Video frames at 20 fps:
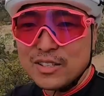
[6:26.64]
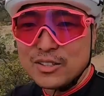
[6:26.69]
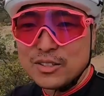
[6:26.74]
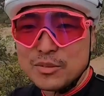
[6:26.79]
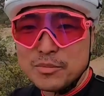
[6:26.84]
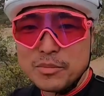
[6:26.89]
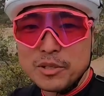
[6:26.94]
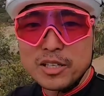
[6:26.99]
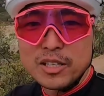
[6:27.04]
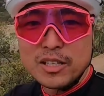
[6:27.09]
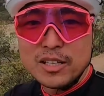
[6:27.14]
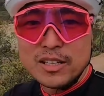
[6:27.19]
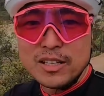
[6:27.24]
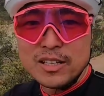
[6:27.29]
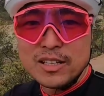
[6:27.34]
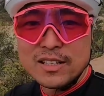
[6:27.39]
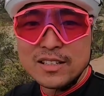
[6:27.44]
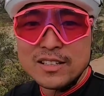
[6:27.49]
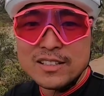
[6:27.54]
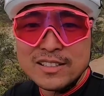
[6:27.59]
Good to meet
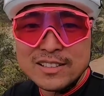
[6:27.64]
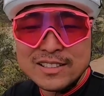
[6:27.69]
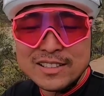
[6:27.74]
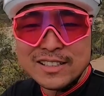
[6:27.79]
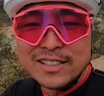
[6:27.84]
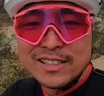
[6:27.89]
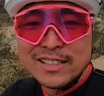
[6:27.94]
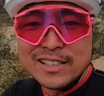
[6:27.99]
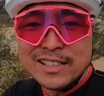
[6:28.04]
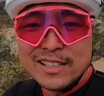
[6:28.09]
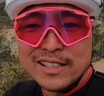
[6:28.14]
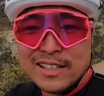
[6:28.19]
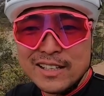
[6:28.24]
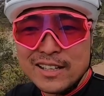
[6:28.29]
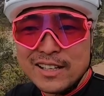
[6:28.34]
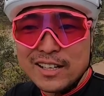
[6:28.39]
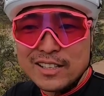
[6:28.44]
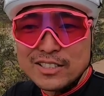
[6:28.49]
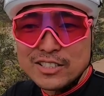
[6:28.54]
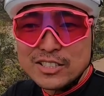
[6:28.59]
a
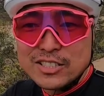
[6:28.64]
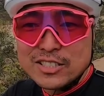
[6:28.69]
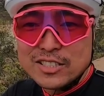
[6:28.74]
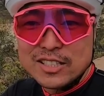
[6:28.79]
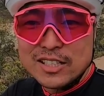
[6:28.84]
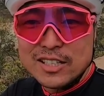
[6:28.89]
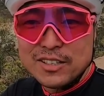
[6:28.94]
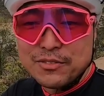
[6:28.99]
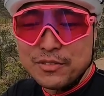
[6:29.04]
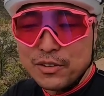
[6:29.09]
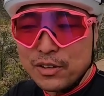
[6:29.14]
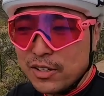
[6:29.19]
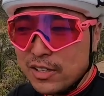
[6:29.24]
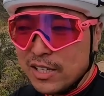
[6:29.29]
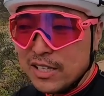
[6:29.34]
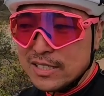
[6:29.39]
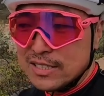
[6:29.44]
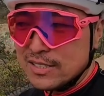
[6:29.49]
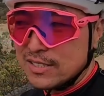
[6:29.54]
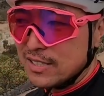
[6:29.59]
guy just uh,
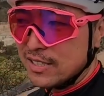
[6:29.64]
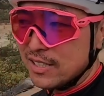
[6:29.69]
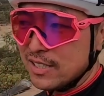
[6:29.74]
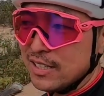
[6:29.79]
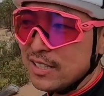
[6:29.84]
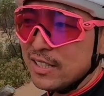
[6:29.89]
followed us.